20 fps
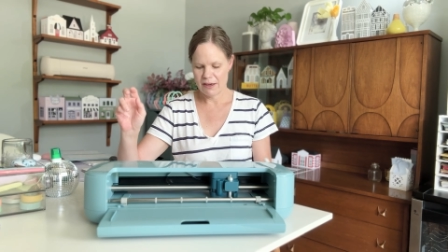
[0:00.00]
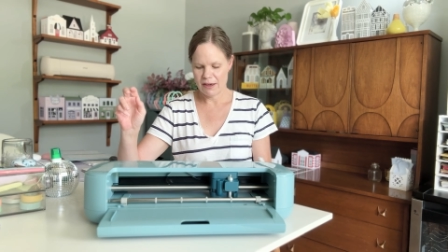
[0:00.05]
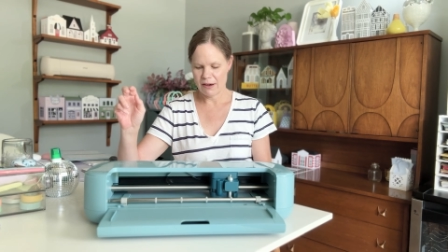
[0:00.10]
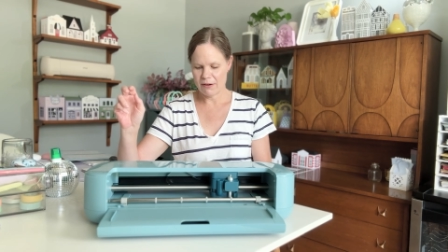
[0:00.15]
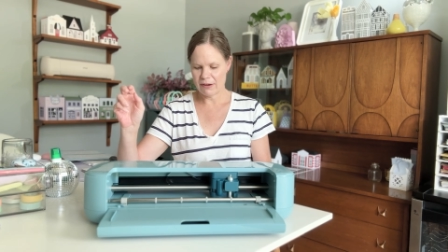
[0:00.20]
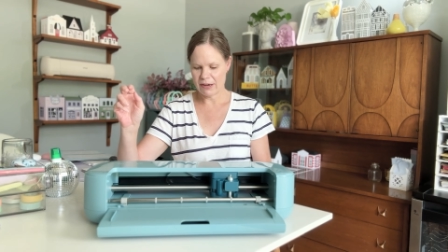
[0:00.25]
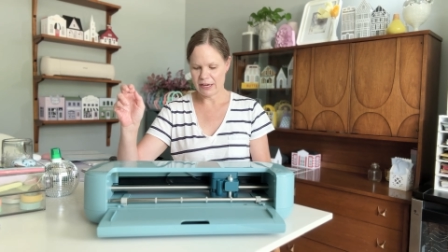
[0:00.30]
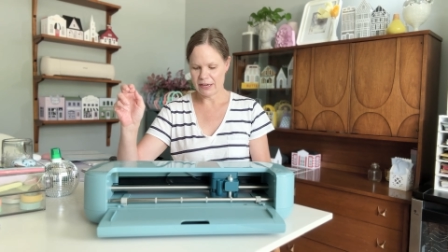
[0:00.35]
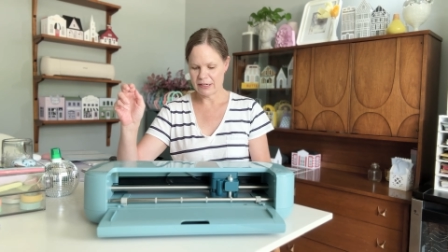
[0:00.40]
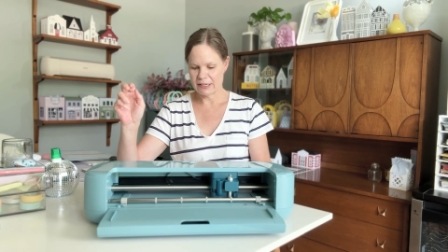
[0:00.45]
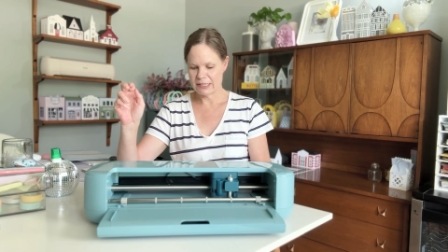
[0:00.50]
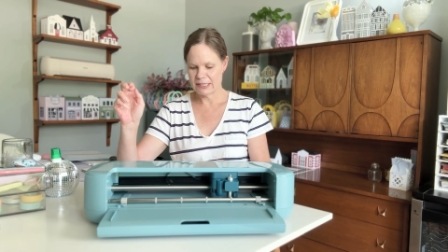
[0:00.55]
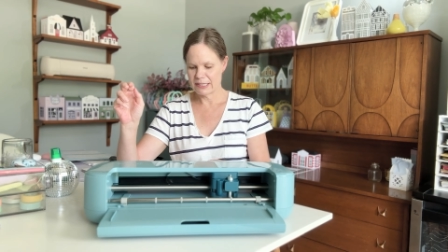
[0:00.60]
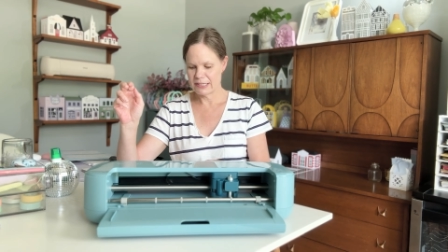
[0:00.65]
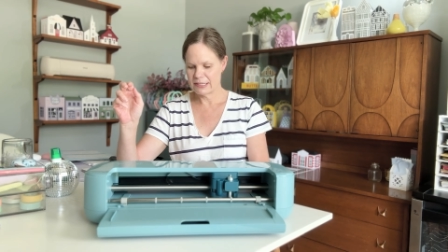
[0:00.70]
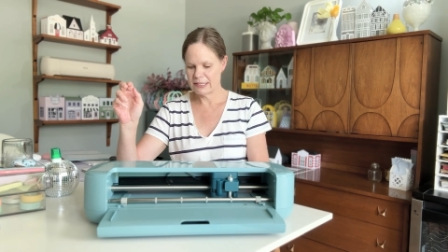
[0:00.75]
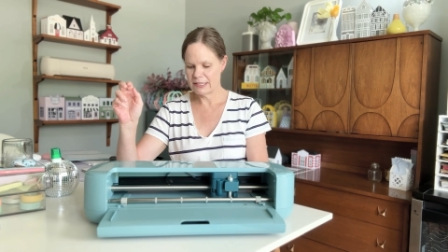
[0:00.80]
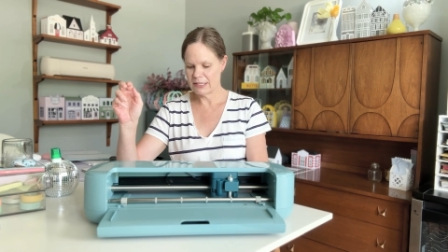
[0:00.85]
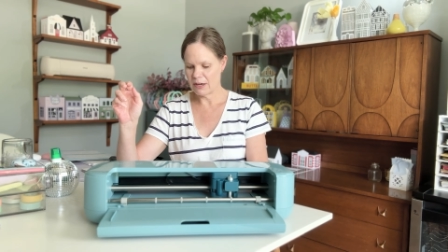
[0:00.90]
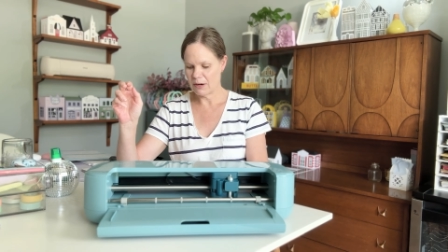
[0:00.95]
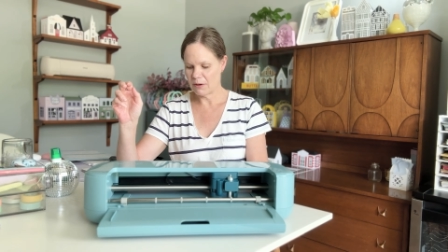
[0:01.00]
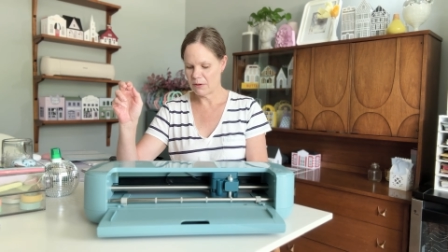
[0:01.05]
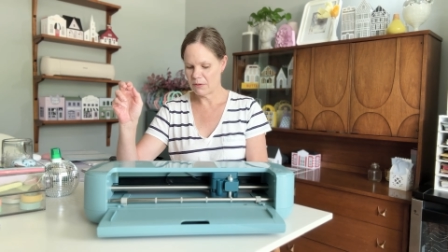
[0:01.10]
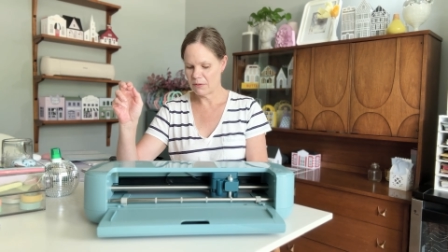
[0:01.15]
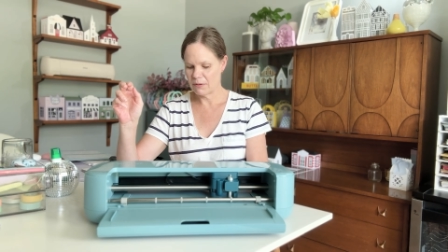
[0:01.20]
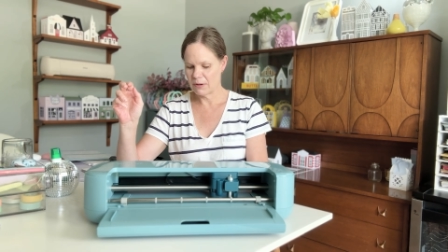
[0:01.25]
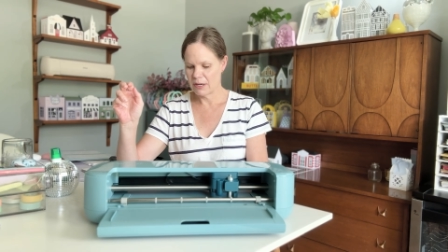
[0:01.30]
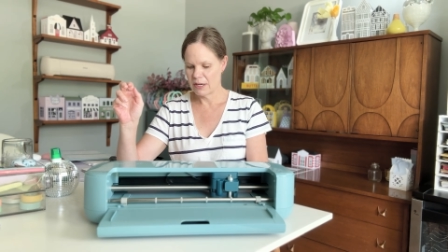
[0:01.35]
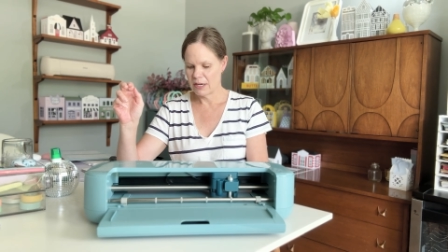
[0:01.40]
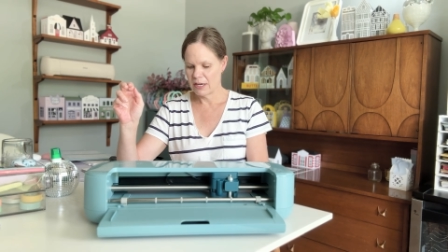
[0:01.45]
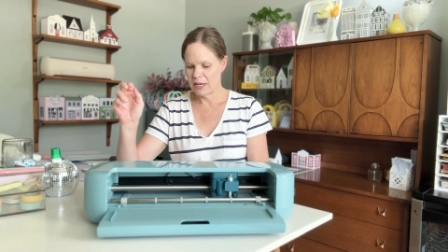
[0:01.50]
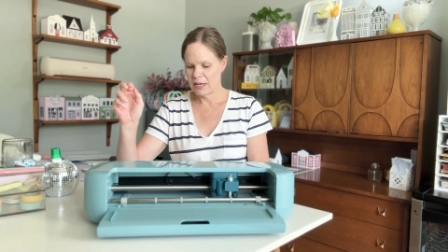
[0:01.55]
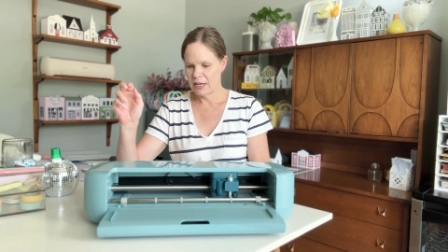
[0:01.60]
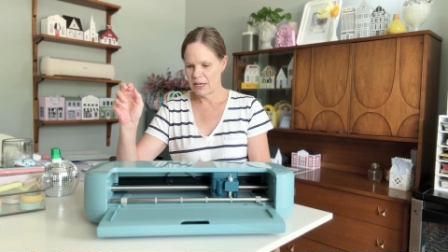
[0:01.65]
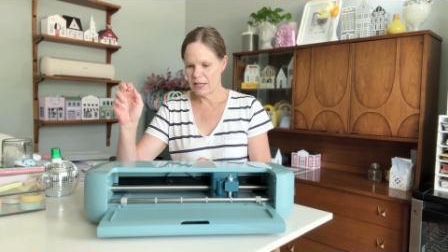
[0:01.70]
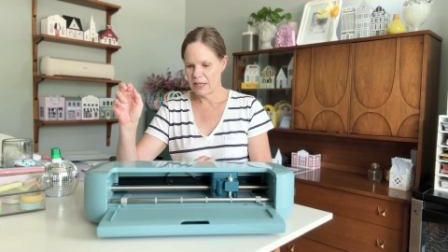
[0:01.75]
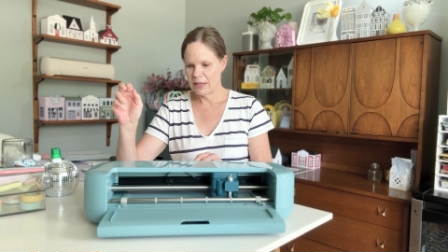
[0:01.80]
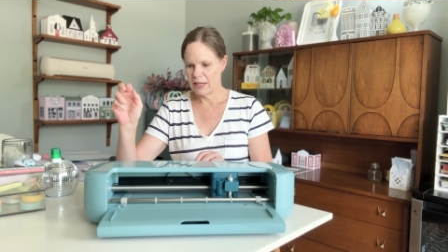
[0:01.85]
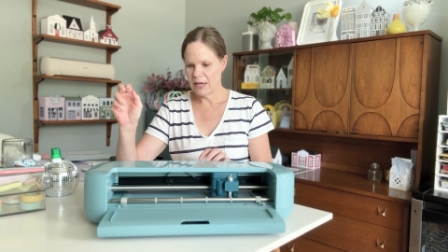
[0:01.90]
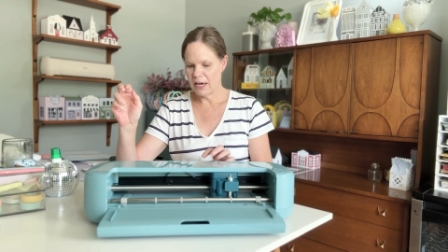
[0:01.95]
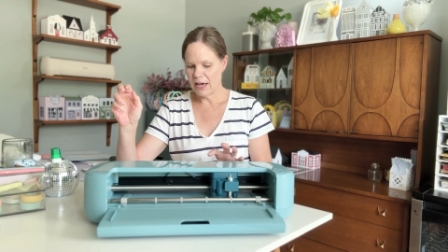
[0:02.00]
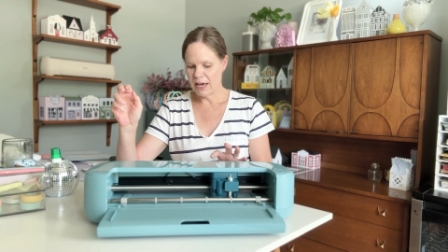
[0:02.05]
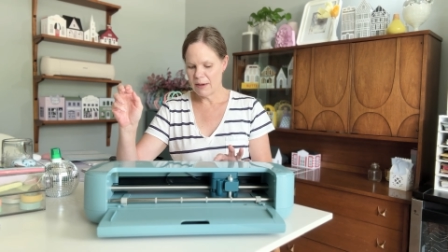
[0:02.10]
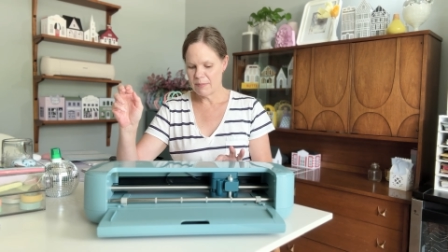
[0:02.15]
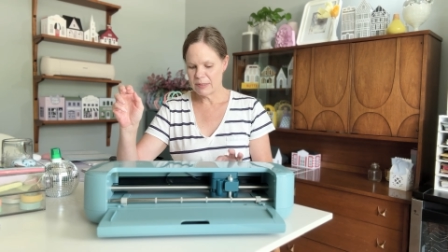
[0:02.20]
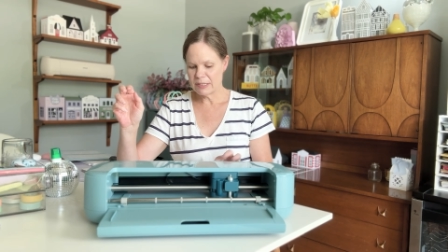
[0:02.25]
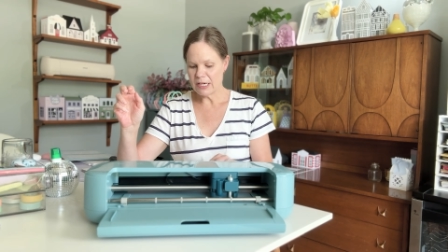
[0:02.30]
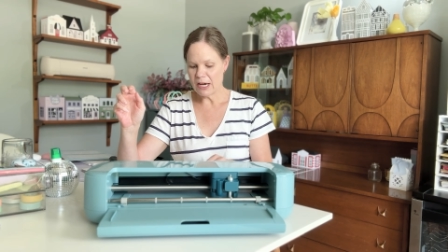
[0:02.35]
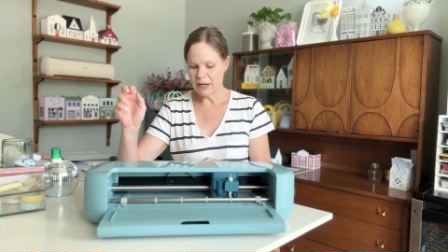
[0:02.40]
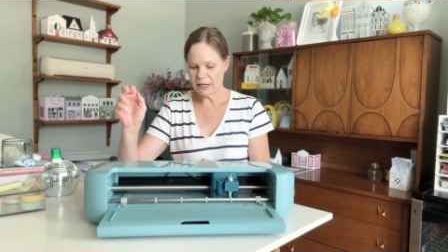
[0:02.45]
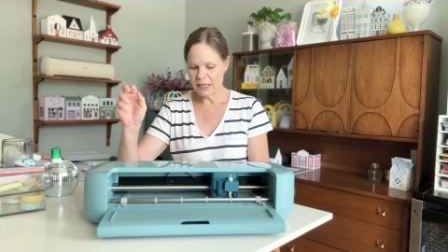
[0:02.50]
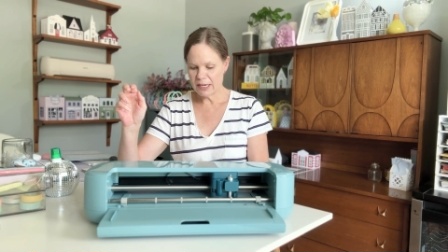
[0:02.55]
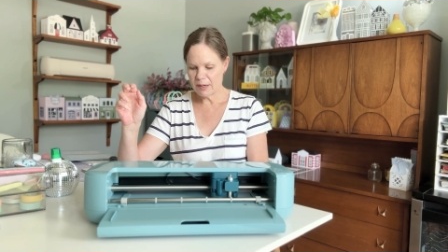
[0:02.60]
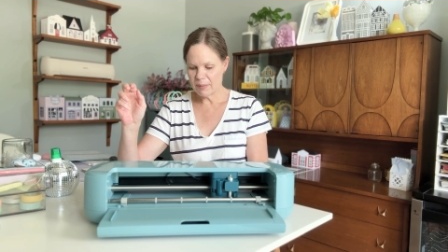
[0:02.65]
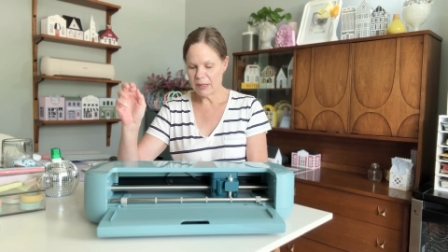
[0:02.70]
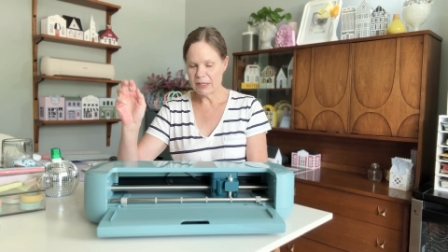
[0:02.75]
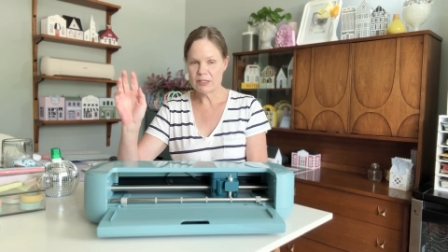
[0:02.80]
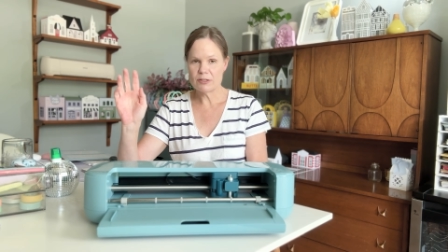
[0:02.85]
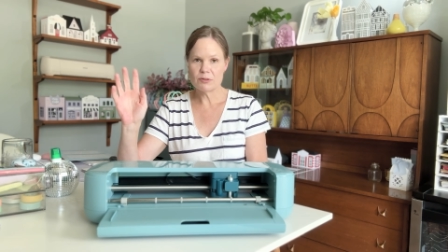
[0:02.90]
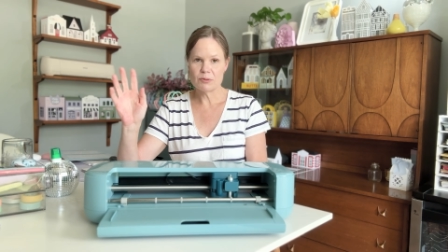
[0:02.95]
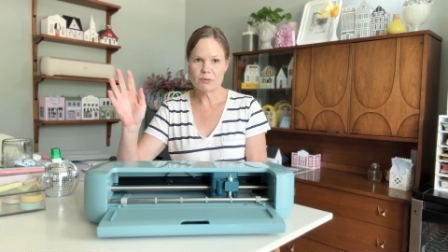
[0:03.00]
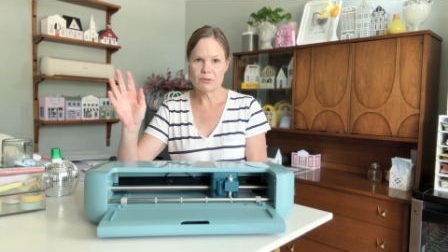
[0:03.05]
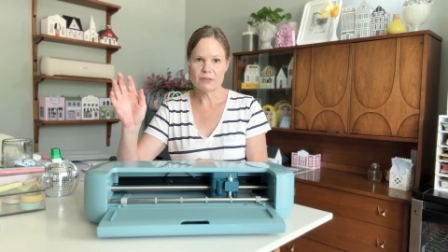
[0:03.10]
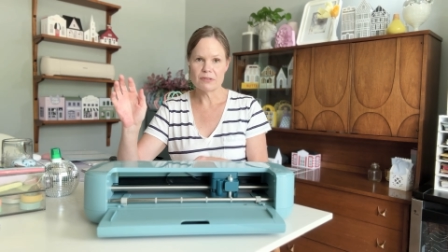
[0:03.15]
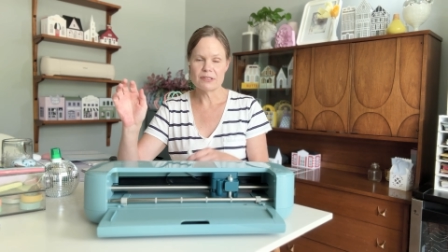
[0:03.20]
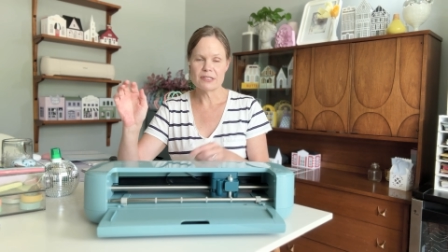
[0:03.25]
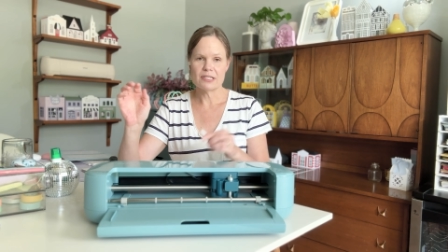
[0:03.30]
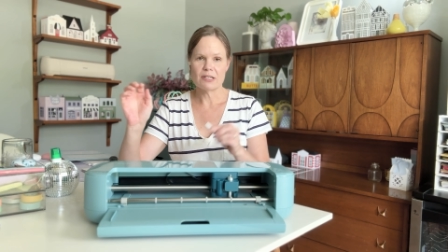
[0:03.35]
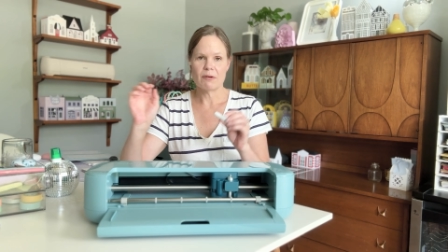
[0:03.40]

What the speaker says: Okay, so talking about the tools,